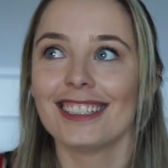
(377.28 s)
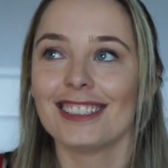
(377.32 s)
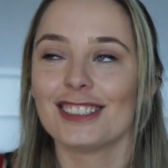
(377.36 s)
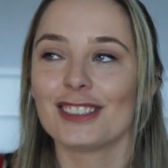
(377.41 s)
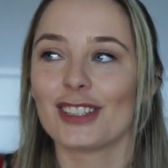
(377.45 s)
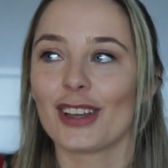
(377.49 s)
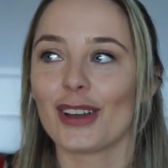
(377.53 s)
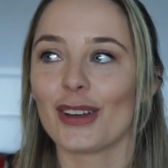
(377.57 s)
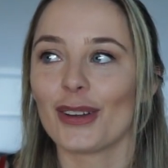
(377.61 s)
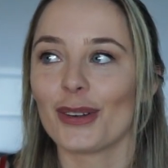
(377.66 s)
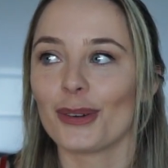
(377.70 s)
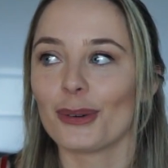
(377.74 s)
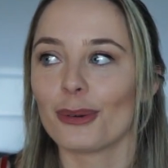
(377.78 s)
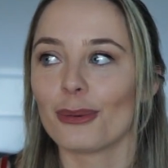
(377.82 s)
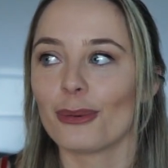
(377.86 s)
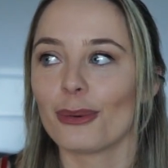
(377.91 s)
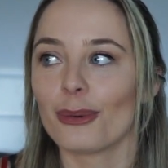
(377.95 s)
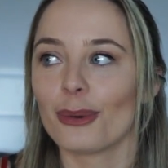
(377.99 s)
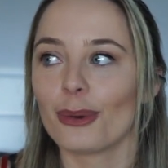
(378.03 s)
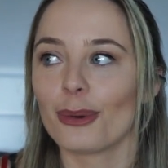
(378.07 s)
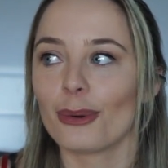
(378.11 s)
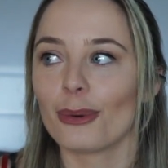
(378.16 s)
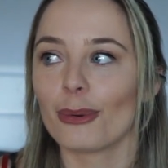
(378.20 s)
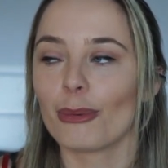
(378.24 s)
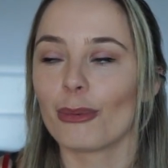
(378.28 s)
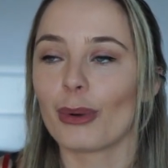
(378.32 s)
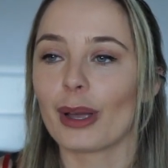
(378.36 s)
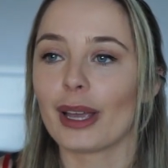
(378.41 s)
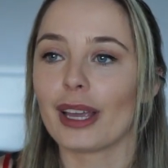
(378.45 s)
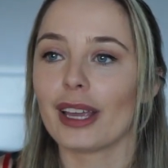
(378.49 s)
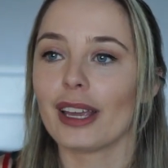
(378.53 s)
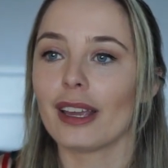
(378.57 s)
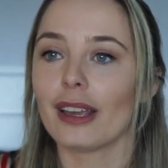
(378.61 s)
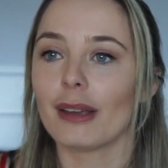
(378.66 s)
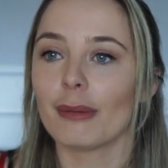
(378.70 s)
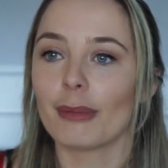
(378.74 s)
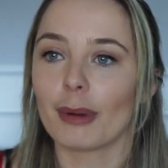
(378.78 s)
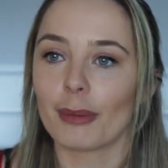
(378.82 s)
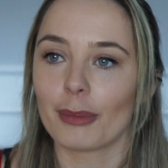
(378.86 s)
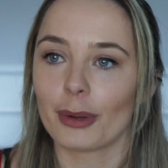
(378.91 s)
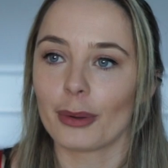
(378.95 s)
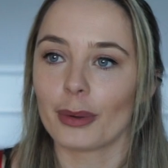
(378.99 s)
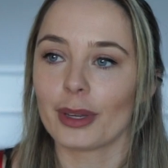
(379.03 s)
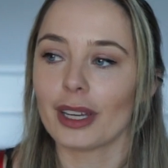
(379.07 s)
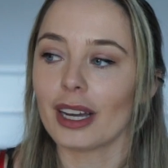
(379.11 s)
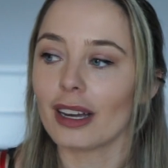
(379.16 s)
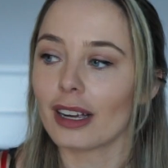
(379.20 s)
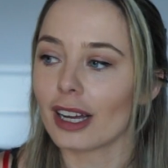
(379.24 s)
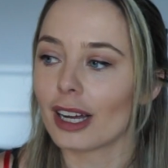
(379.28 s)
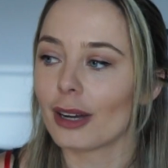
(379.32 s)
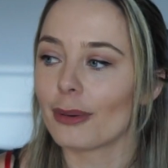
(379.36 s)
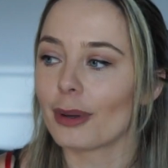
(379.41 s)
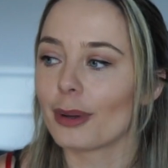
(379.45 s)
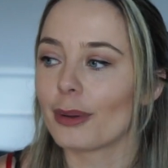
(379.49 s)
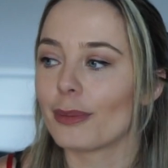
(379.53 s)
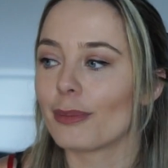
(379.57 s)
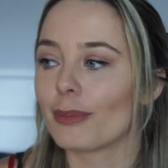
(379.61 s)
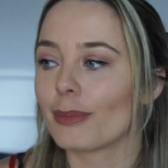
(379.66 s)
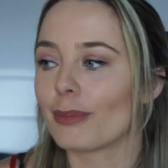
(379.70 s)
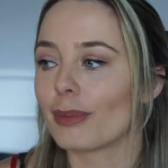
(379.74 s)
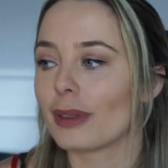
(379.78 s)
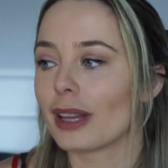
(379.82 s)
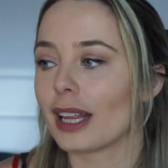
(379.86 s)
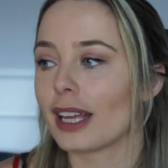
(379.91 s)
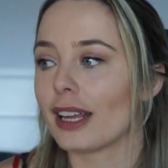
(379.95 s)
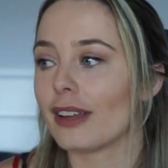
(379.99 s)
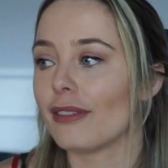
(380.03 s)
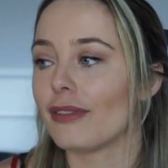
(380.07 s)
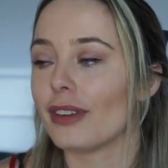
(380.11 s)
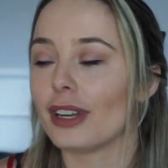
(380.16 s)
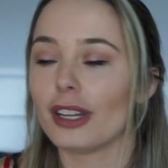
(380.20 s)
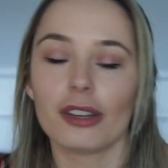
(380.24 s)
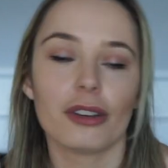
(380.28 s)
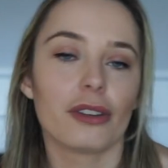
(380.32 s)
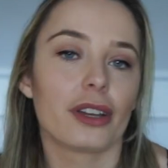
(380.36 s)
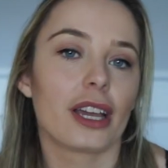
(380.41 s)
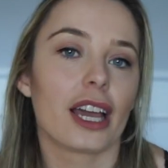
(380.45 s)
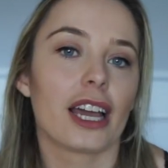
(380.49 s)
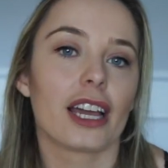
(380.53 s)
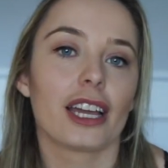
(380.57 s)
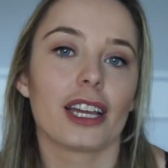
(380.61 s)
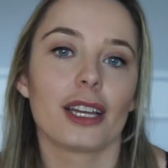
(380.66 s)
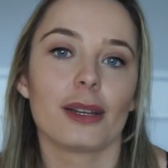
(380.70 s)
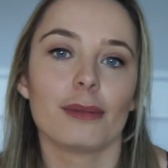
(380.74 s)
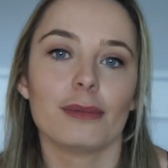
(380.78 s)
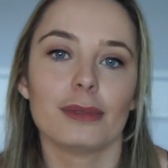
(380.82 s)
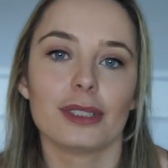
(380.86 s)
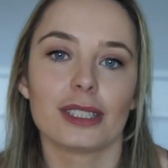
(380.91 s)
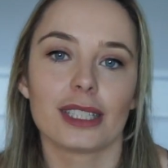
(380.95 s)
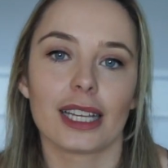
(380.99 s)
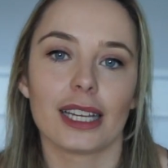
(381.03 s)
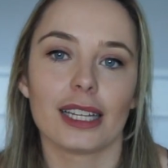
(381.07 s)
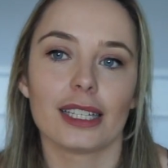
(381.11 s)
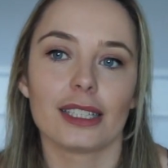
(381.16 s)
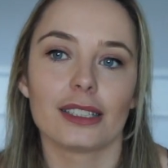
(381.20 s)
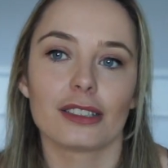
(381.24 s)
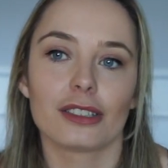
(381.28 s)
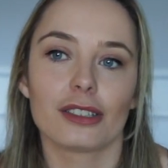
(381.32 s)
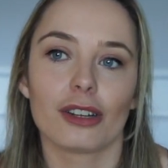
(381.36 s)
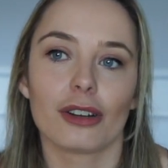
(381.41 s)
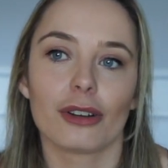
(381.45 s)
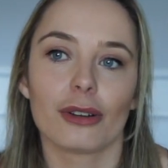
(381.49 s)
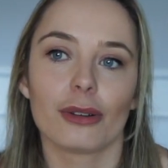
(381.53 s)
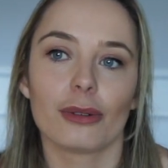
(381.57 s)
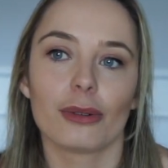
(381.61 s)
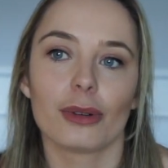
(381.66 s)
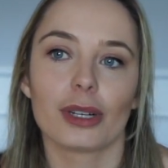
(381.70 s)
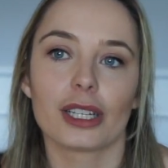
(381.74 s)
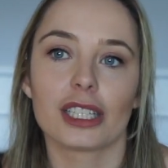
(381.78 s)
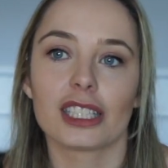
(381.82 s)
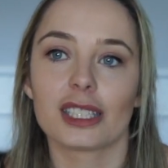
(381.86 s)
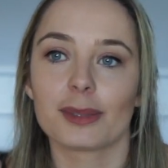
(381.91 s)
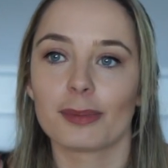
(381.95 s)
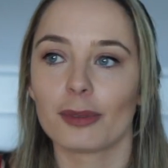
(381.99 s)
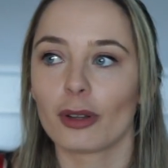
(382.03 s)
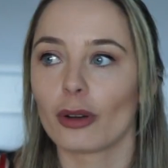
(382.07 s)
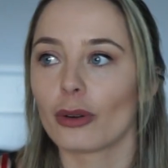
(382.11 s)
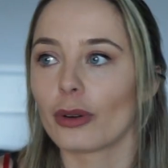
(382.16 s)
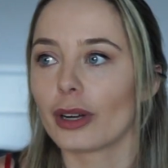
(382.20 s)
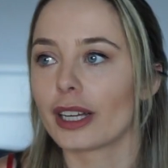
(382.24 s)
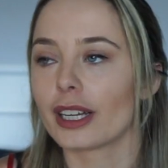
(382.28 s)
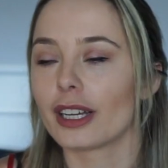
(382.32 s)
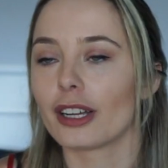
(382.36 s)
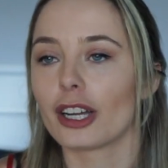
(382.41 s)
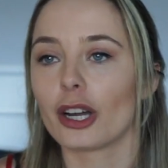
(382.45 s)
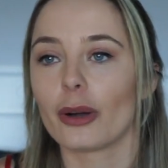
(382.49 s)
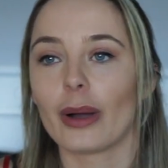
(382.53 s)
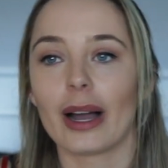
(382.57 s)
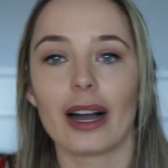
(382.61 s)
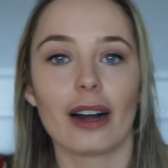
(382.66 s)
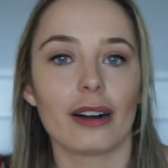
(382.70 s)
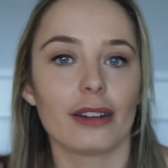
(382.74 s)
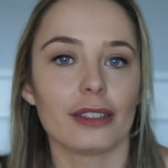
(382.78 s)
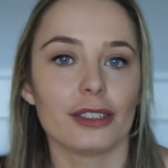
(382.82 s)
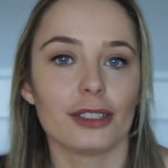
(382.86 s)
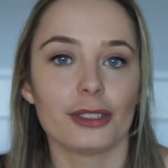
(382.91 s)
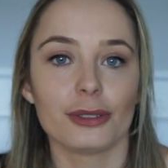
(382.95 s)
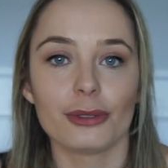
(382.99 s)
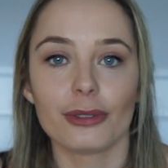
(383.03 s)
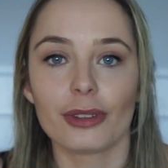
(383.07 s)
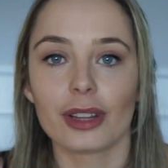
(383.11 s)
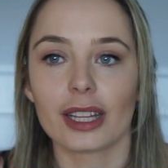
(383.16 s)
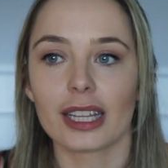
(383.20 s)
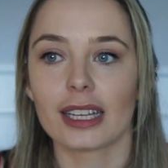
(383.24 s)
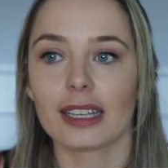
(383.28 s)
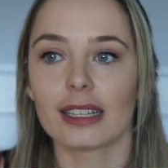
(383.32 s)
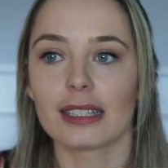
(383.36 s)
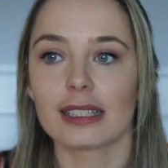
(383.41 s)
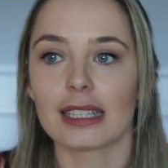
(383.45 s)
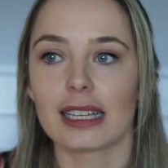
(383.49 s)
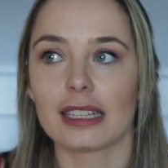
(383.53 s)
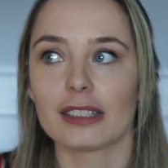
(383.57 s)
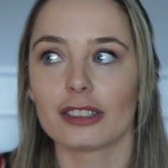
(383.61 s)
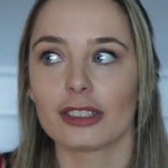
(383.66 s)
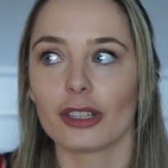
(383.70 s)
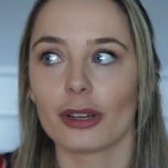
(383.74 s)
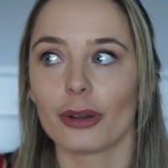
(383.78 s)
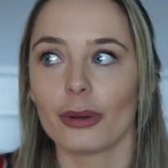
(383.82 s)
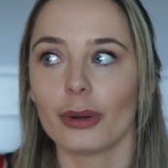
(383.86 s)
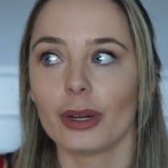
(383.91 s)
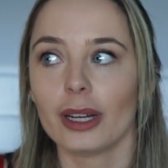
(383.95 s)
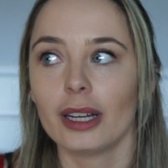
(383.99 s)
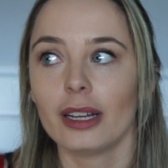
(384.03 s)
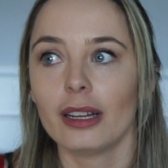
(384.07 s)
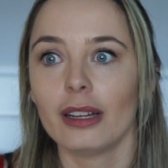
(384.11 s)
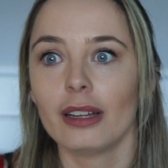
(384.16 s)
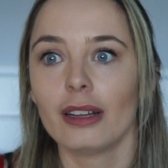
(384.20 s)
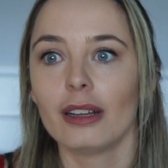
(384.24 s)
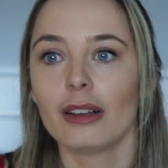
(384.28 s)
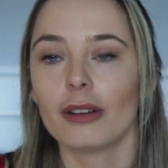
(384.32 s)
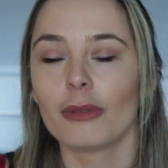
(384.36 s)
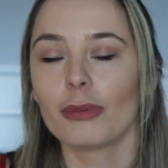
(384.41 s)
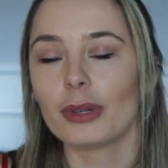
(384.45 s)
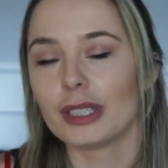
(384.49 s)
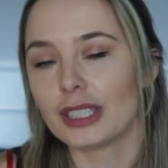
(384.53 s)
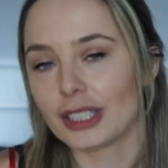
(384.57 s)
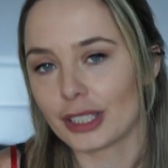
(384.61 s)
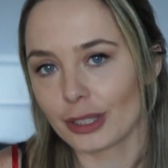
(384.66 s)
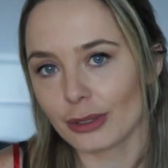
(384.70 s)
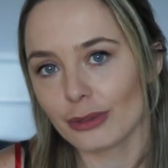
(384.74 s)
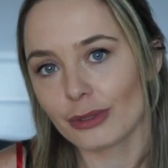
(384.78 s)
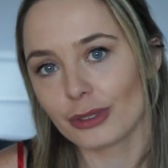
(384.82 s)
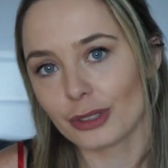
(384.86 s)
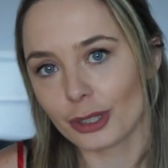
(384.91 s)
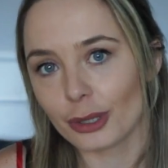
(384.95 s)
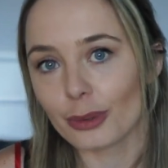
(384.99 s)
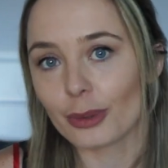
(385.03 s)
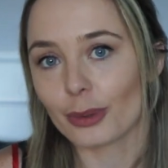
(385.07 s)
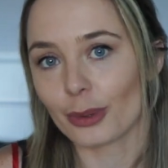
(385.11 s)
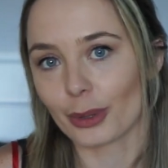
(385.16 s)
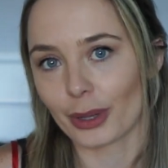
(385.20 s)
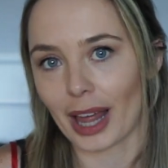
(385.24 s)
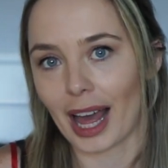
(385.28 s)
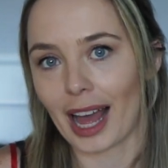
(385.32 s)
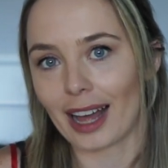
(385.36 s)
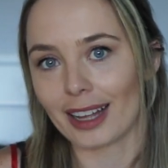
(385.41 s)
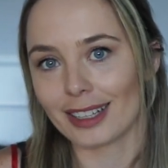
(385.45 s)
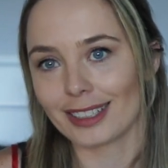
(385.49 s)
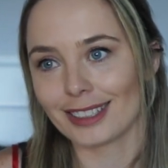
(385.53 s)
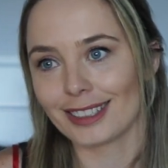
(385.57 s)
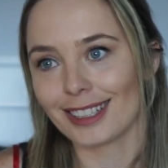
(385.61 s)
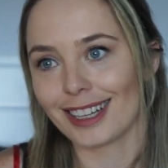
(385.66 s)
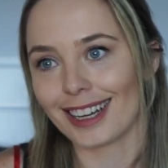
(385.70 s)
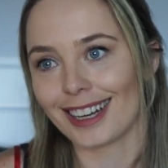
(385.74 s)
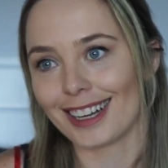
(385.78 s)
so we, when we were younger, we would play video games and go exploring and go out and do things. And so we still do all that.